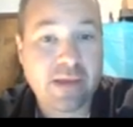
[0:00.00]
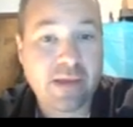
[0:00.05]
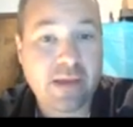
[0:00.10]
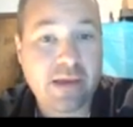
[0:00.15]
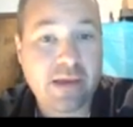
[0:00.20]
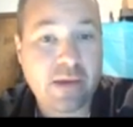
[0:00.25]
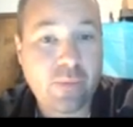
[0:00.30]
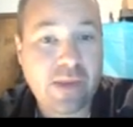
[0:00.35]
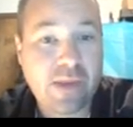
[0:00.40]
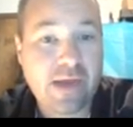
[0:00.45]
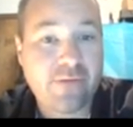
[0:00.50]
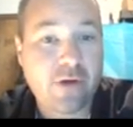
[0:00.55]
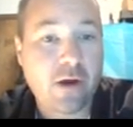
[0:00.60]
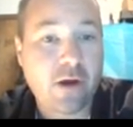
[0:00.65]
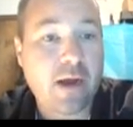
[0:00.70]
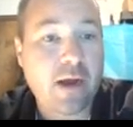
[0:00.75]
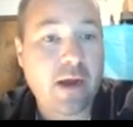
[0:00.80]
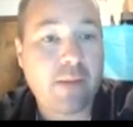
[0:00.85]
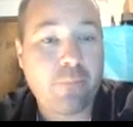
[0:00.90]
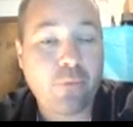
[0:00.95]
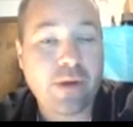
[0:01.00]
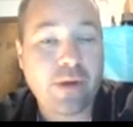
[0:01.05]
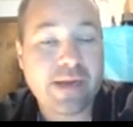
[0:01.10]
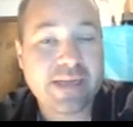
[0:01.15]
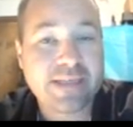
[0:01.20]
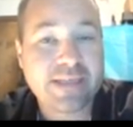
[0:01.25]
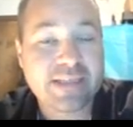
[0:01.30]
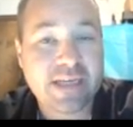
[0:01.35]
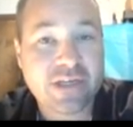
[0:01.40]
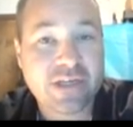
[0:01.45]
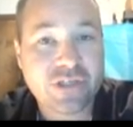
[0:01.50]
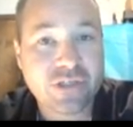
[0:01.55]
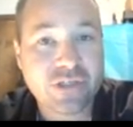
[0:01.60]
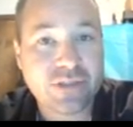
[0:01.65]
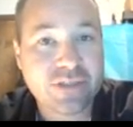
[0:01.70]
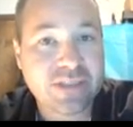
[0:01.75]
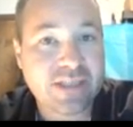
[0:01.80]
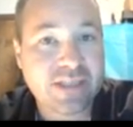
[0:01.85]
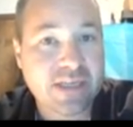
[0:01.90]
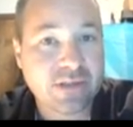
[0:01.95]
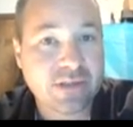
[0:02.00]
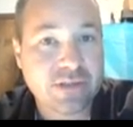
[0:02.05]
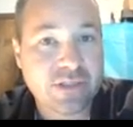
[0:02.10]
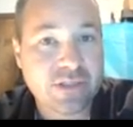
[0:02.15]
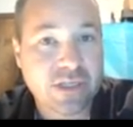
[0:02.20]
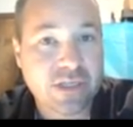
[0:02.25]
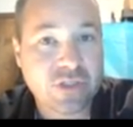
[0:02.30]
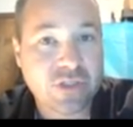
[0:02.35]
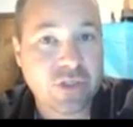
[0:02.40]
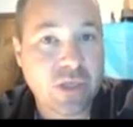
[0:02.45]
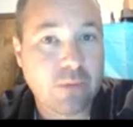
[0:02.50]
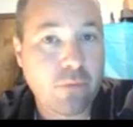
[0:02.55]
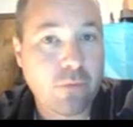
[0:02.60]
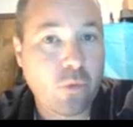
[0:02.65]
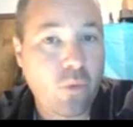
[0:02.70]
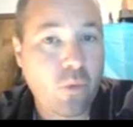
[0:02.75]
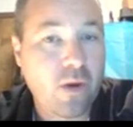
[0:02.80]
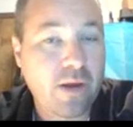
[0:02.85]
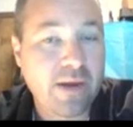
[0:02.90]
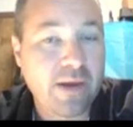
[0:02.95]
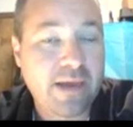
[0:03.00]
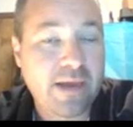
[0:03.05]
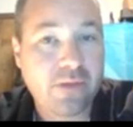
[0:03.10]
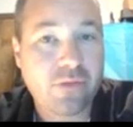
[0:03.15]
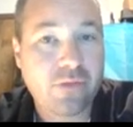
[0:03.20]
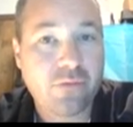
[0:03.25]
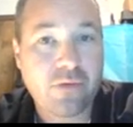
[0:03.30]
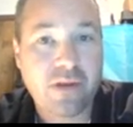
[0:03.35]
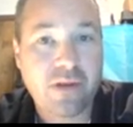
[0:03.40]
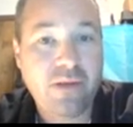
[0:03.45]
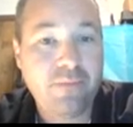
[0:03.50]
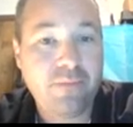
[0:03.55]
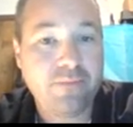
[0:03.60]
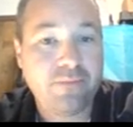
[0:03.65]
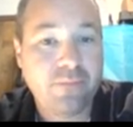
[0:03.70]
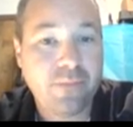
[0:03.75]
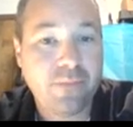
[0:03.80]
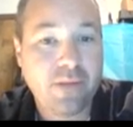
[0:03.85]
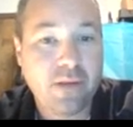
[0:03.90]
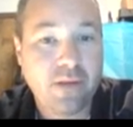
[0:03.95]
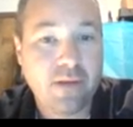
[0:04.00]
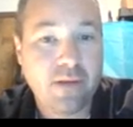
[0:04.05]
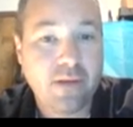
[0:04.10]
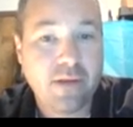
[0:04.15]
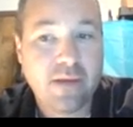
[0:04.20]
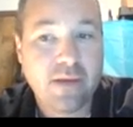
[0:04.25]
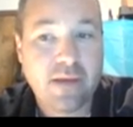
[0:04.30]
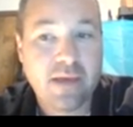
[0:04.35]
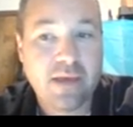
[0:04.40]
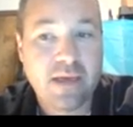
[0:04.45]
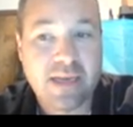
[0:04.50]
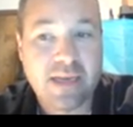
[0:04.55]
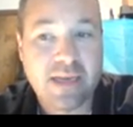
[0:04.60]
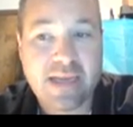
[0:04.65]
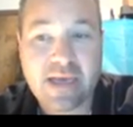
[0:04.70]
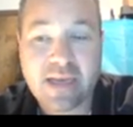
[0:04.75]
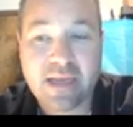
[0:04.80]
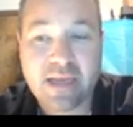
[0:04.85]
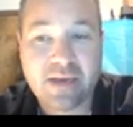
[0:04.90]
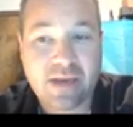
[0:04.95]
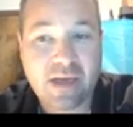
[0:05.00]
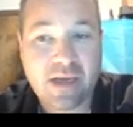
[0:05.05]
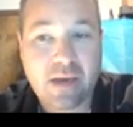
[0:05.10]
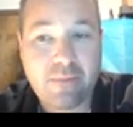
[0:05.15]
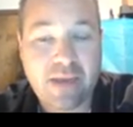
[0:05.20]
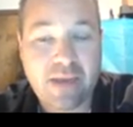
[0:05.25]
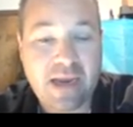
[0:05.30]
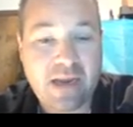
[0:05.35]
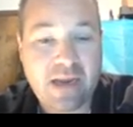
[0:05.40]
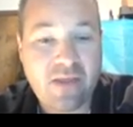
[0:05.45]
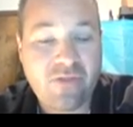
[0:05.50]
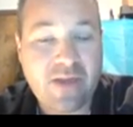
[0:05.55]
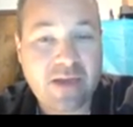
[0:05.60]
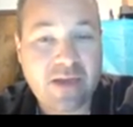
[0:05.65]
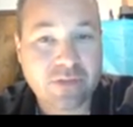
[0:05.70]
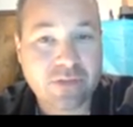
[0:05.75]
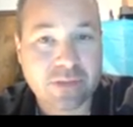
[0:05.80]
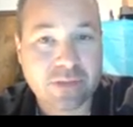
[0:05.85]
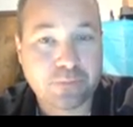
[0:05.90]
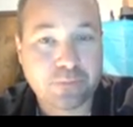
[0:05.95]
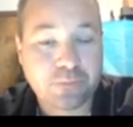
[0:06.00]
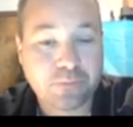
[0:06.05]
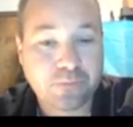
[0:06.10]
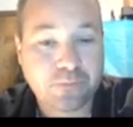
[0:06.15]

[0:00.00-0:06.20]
And we have our operating section, section number 1 out of 3. Net income, 80,000.